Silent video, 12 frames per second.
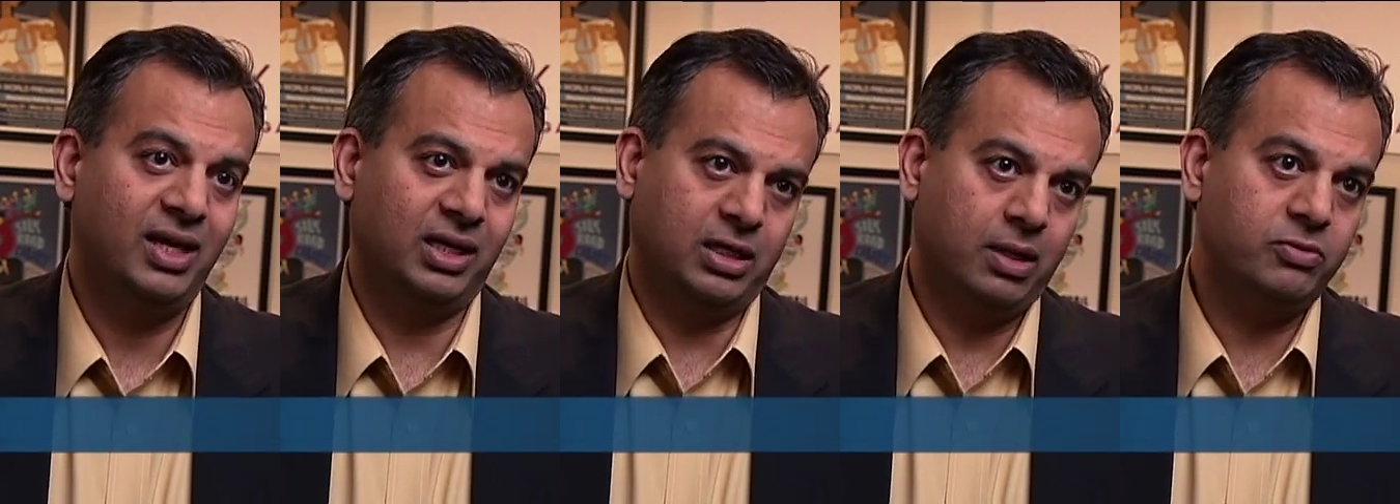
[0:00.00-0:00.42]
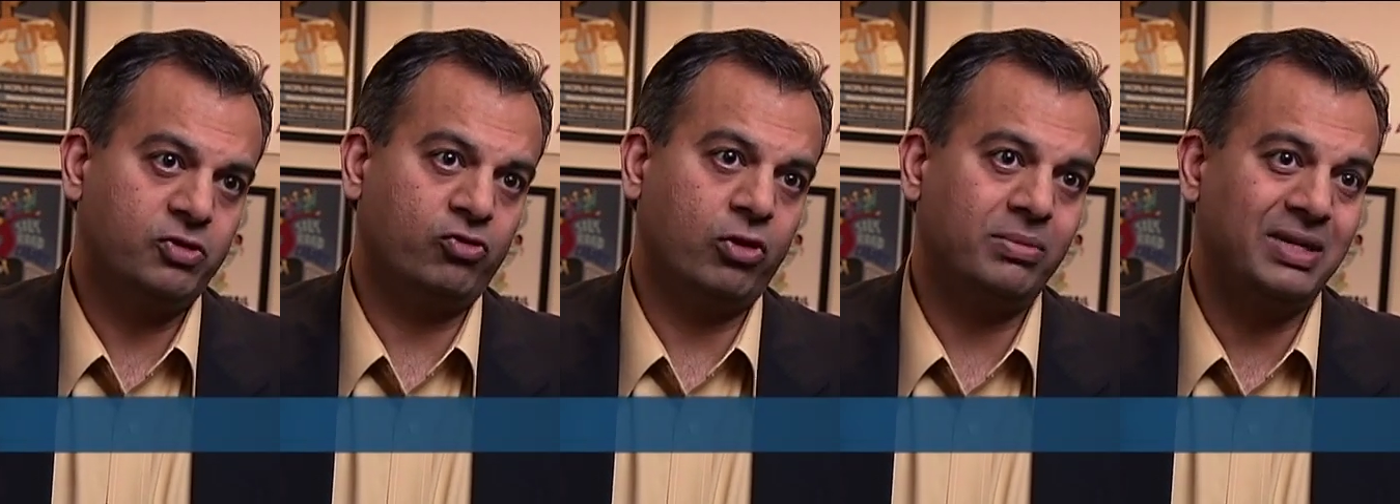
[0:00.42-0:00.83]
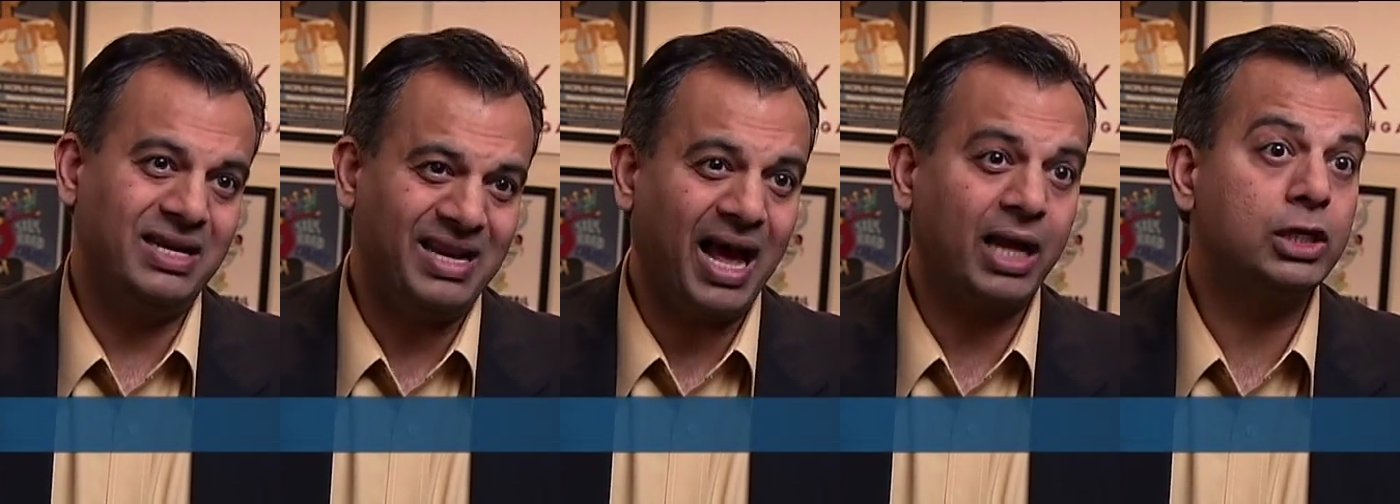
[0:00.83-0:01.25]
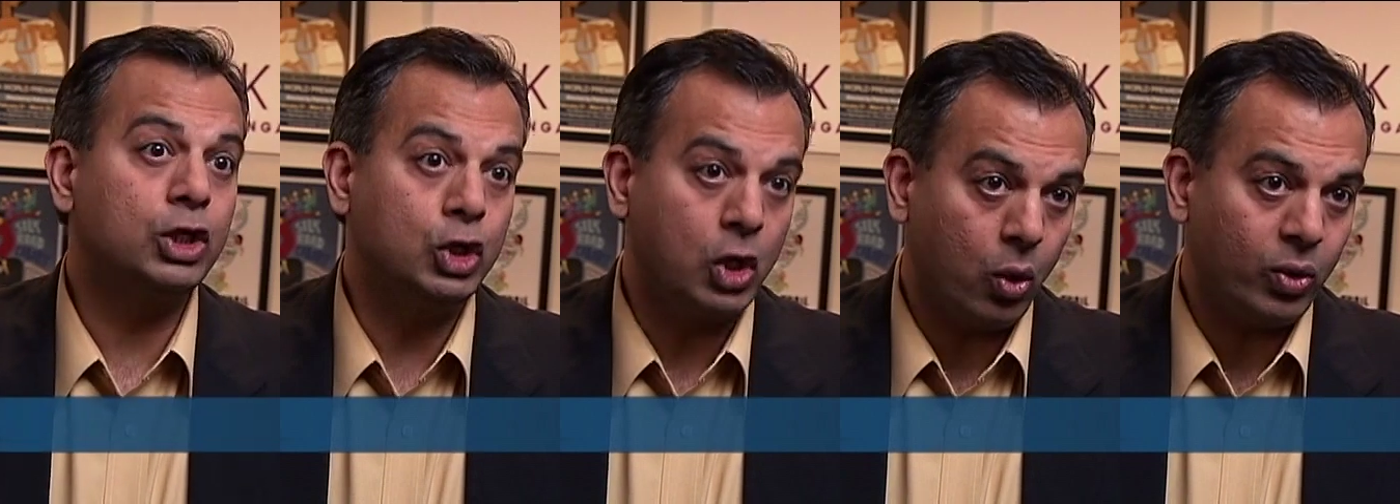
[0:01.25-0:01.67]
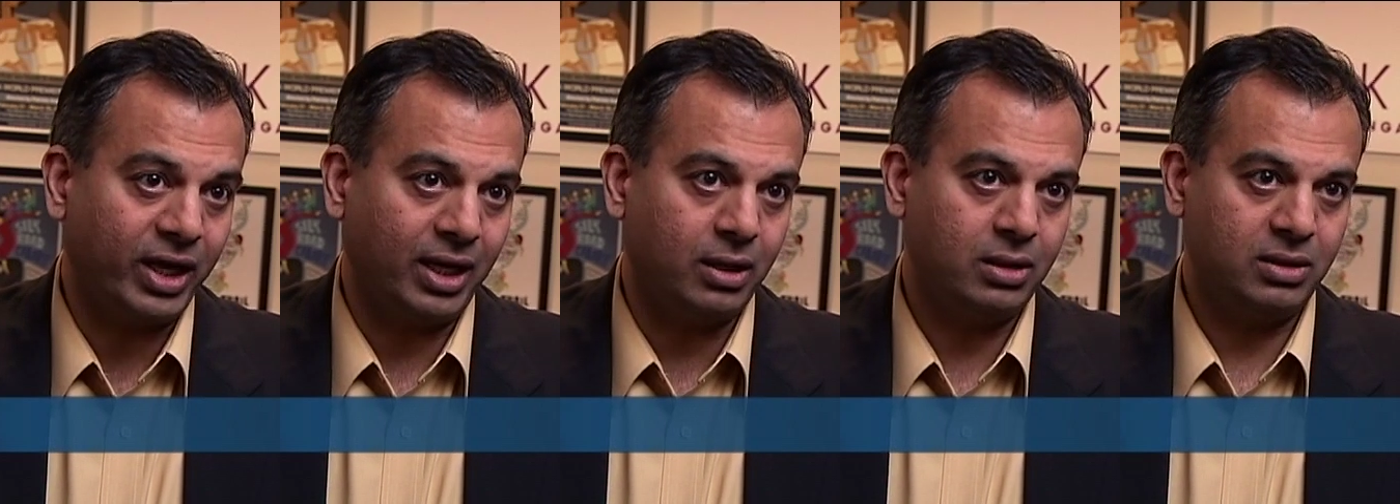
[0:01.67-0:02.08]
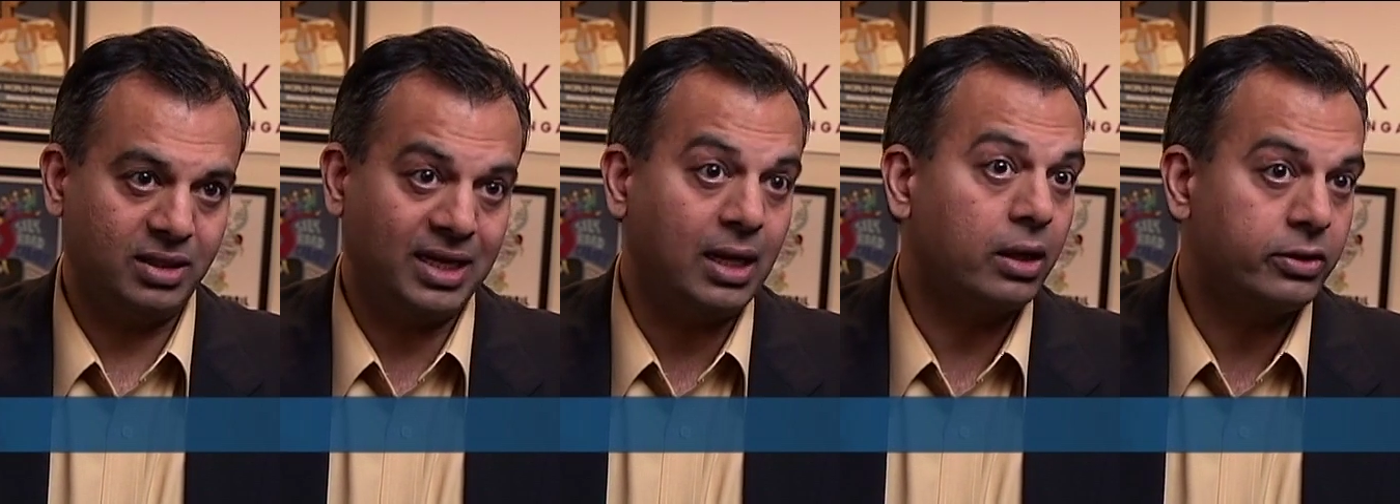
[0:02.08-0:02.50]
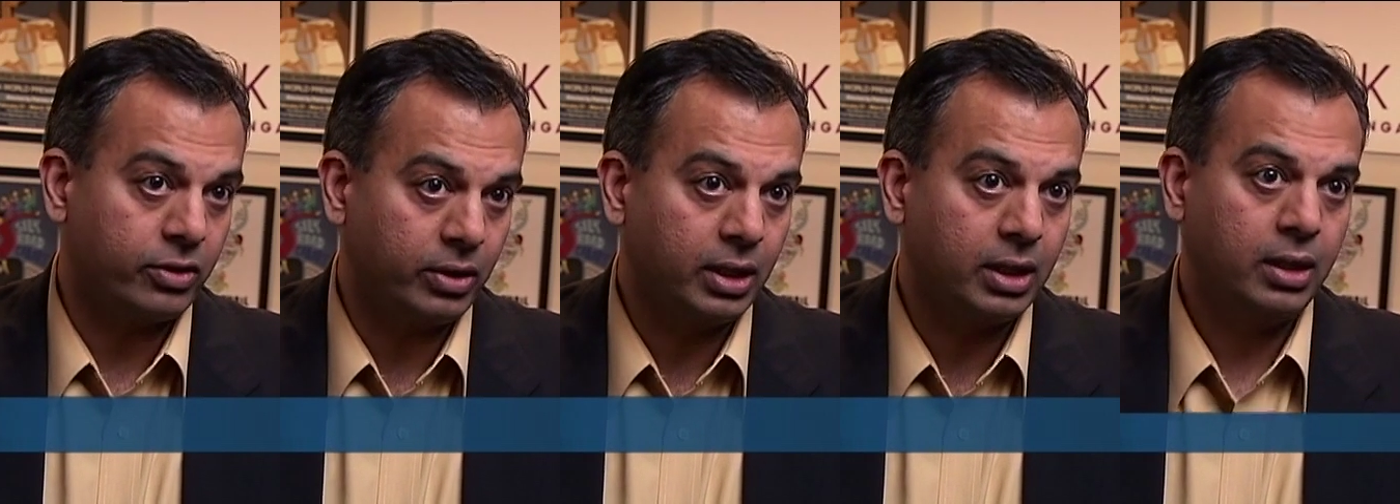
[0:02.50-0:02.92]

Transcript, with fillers: It comes from not knowing the other.